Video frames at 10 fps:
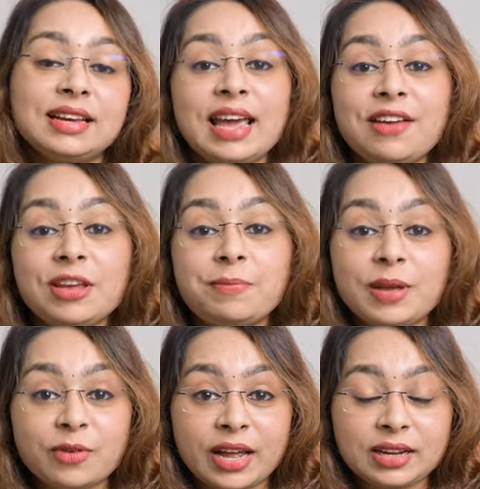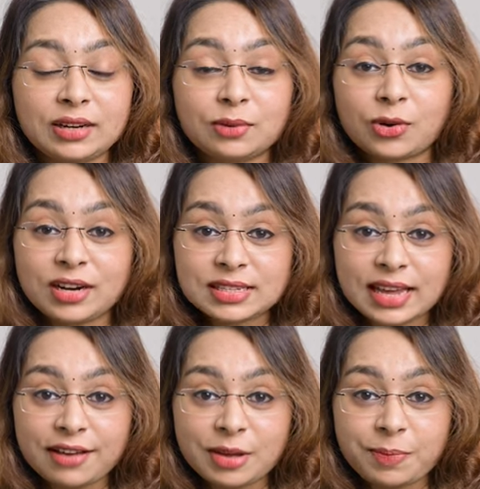KVPY. What is
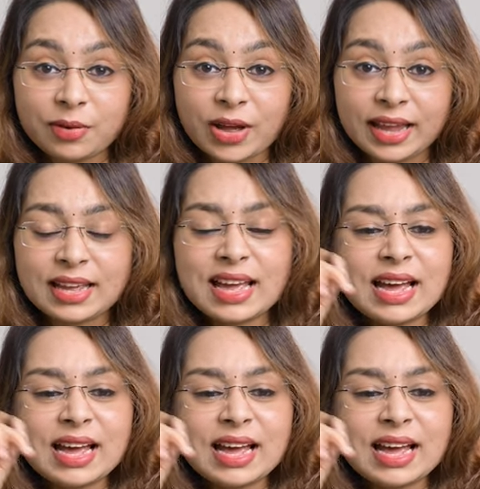KVPY?